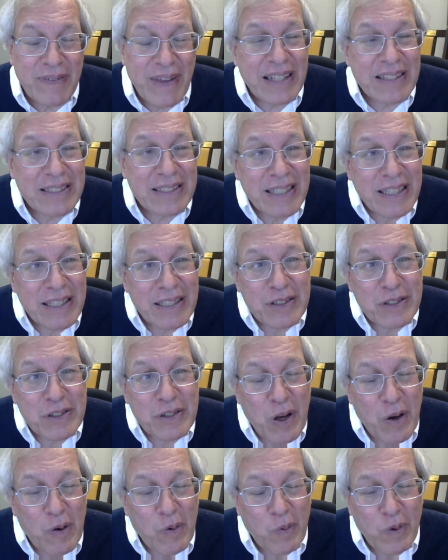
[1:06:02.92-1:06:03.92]
vaccines
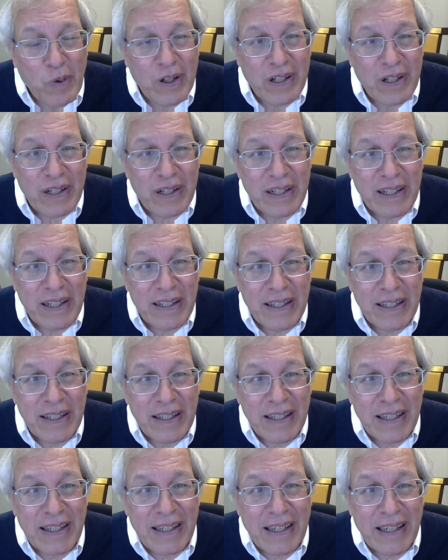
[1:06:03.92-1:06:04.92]
don't work
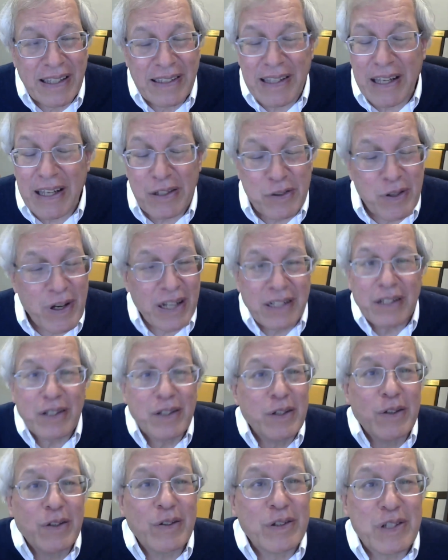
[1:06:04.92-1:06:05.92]
and they attract a
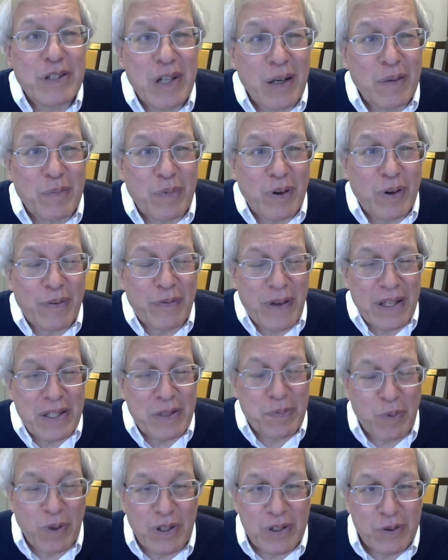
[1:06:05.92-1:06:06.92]
huge number of
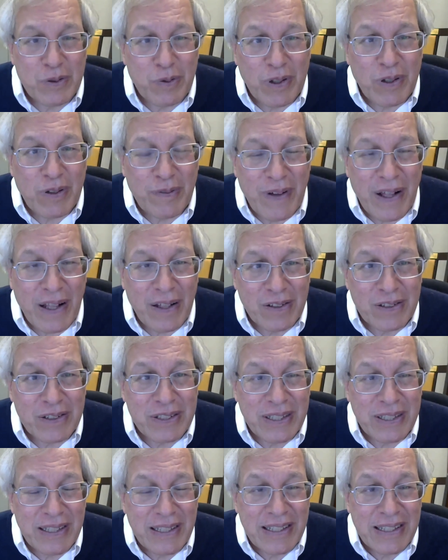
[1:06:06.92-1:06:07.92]
Facebook and Twitter
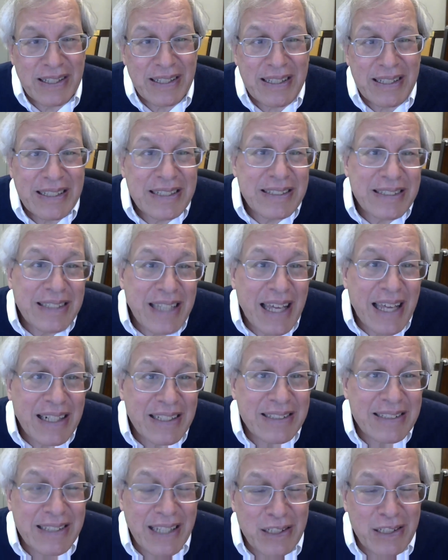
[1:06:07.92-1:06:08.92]
followers, is that
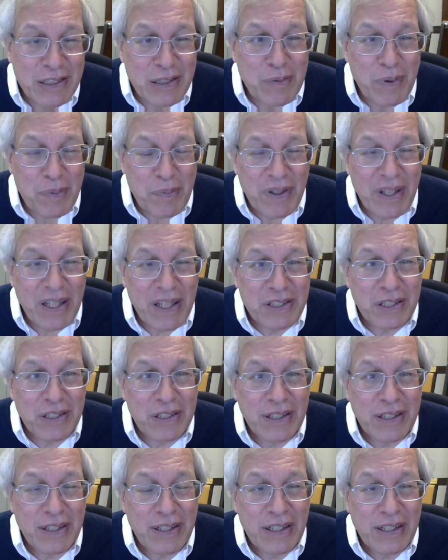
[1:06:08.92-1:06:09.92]
intentional
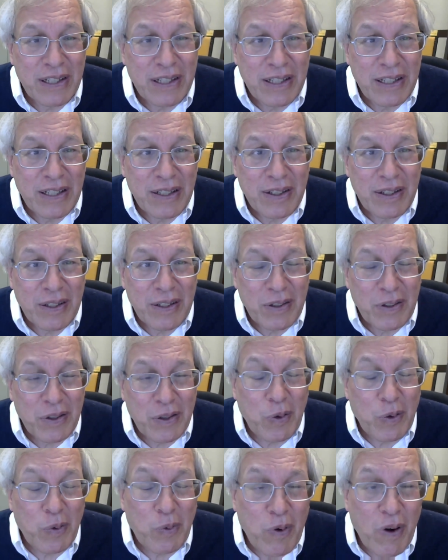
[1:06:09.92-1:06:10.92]
manipulation?
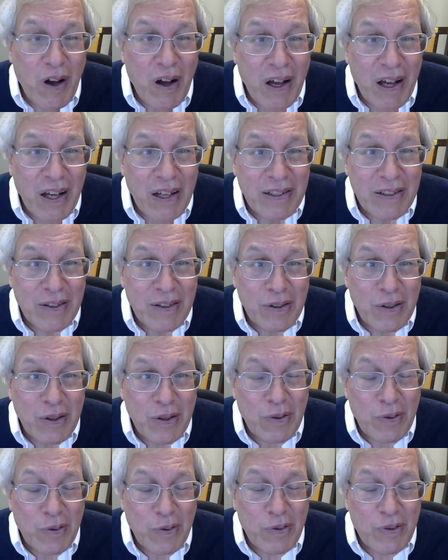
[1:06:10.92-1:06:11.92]
They're wrong,
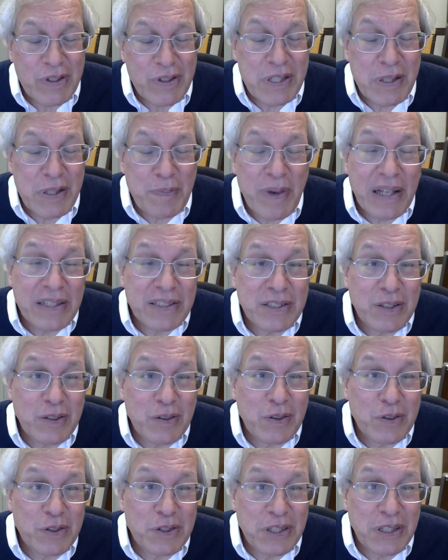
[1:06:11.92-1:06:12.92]
or is the best
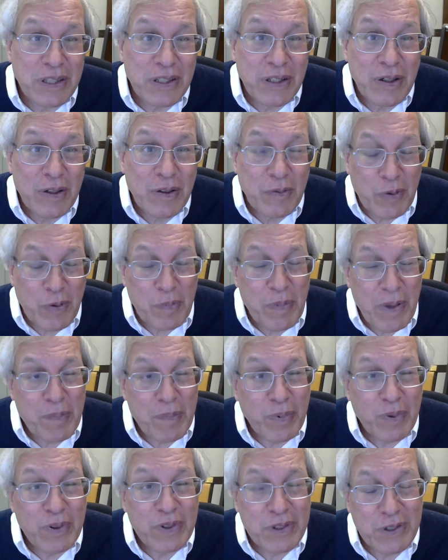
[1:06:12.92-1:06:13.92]
solution for
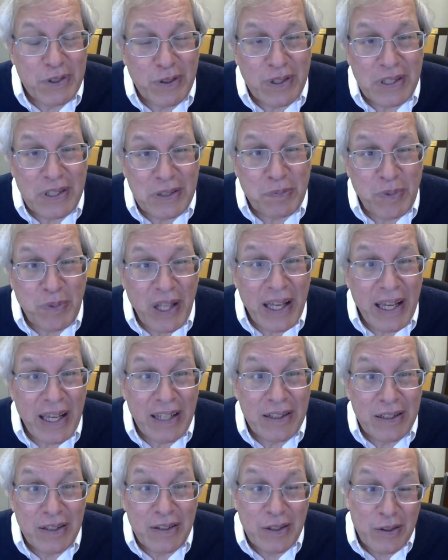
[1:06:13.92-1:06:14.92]
people to
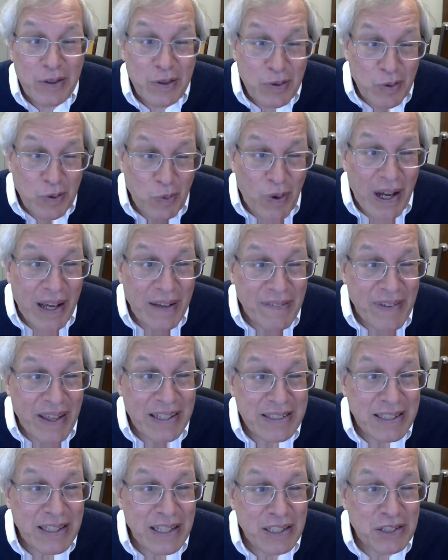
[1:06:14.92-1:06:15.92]
explain why
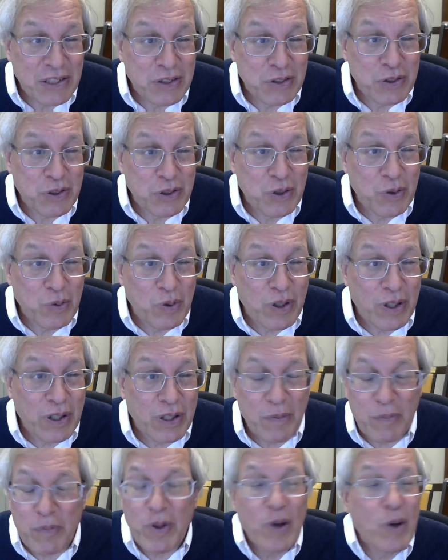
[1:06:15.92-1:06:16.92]
vaccinations do
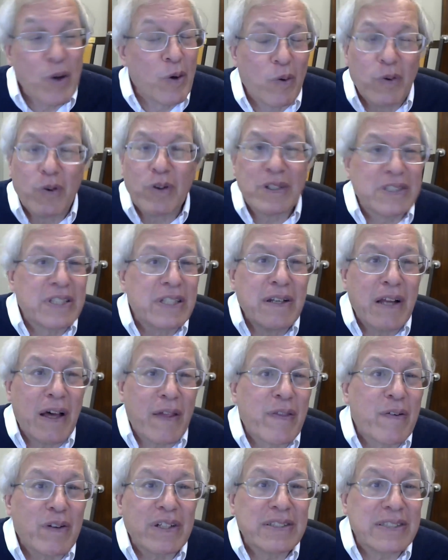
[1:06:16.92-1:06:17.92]
work? Or is another